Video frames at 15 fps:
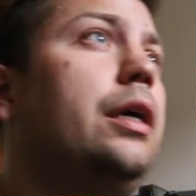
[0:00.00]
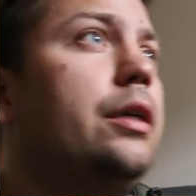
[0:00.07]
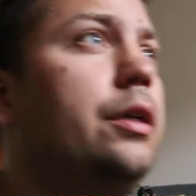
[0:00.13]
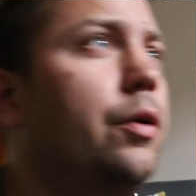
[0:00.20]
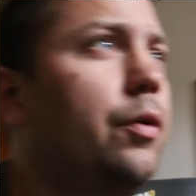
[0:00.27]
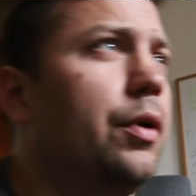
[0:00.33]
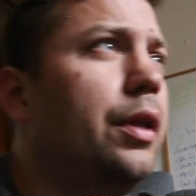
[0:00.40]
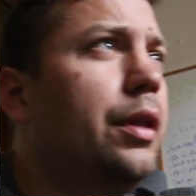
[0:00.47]

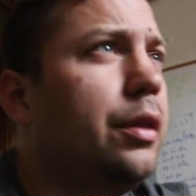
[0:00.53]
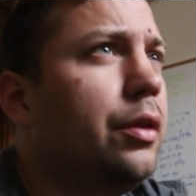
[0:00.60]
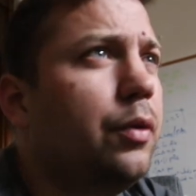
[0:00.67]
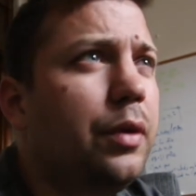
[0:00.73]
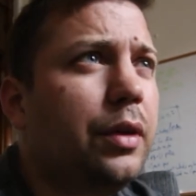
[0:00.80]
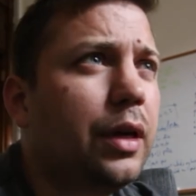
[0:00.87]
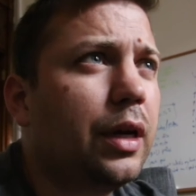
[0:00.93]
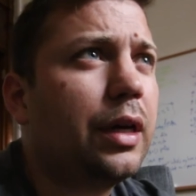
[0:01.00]
go in
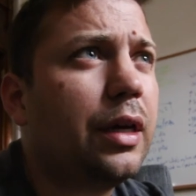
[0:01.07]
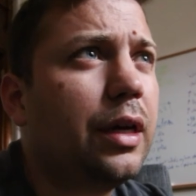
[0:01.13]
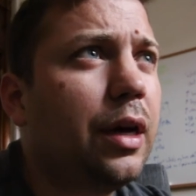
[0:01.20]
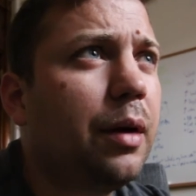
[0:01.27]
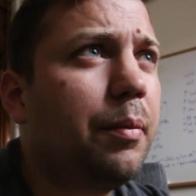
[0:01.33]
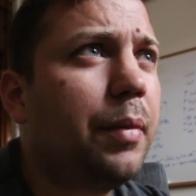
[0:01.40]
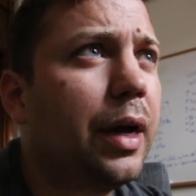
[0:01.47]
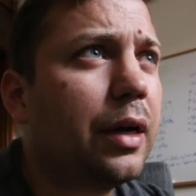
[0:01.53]
knowing that I can
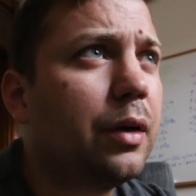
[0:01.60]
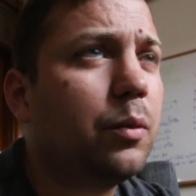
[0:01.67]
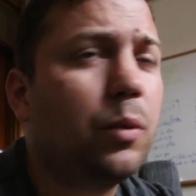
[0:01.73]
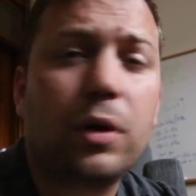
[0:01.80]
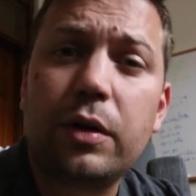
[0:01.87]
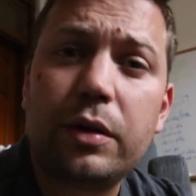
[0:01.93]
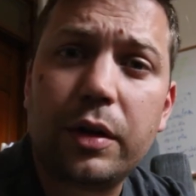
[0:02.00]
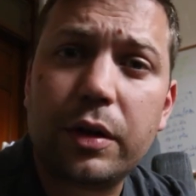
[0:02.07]
come back and
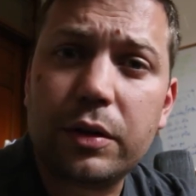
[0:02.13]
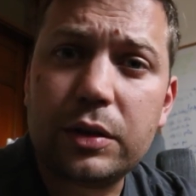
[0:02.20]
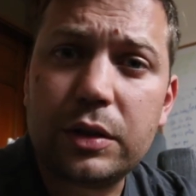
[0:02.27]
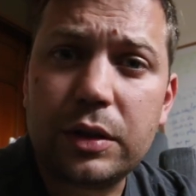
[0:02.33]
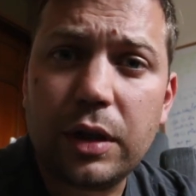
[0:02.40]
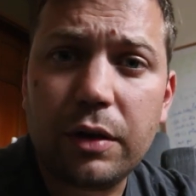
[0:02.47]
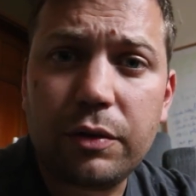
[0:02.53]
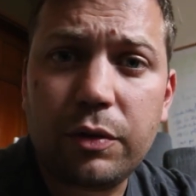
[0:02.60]
work on the other
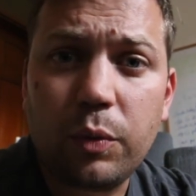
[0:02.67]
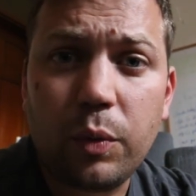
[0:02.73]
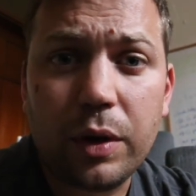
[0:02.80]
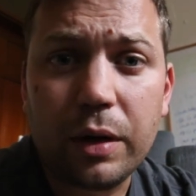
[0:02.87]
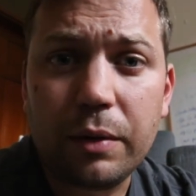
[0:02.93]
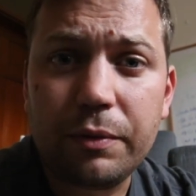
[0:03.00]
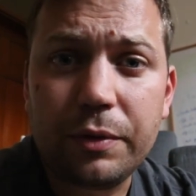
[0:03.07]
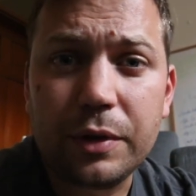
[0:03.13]
stuff when
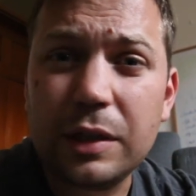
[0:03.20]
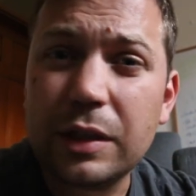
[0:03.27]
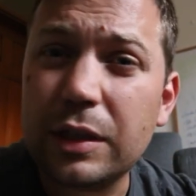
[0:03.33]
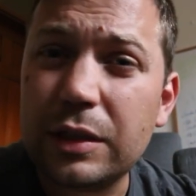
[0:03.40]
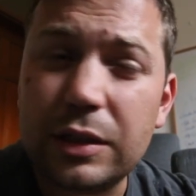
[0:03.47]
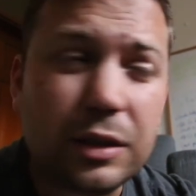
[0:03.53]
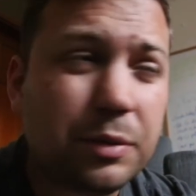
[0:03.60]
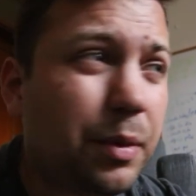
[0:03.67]
I'm feeling
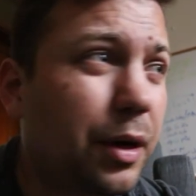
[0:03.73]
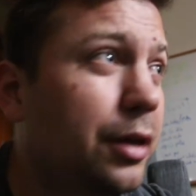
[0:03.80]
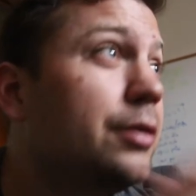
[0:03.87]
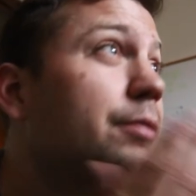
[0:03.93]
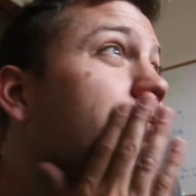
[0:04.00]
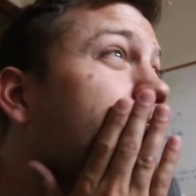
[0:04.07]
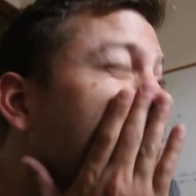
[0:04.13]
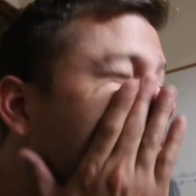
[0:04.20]
less inspired.